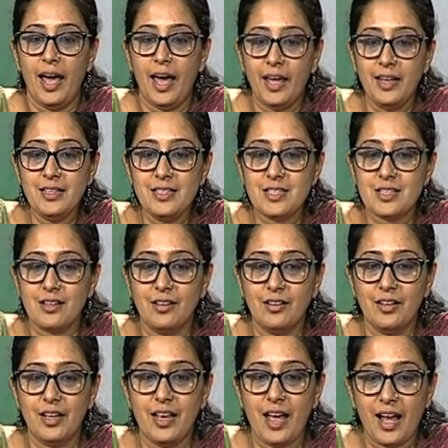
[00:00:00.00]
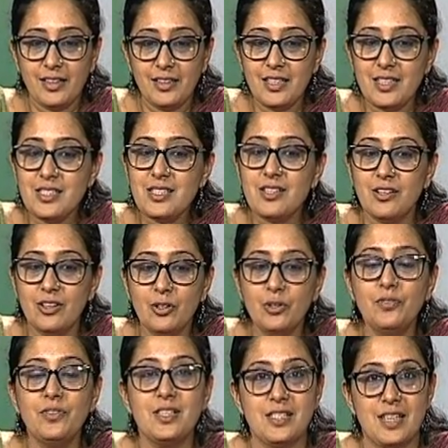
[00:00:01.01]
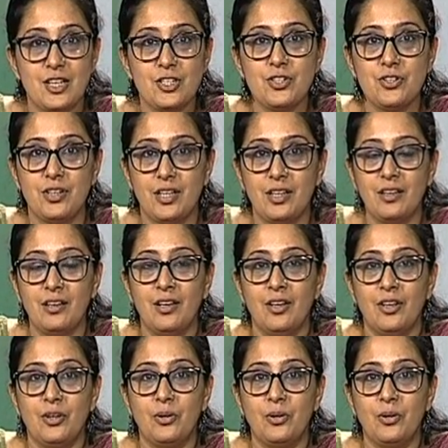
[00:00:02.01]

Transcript: And uh, at this turn of the century,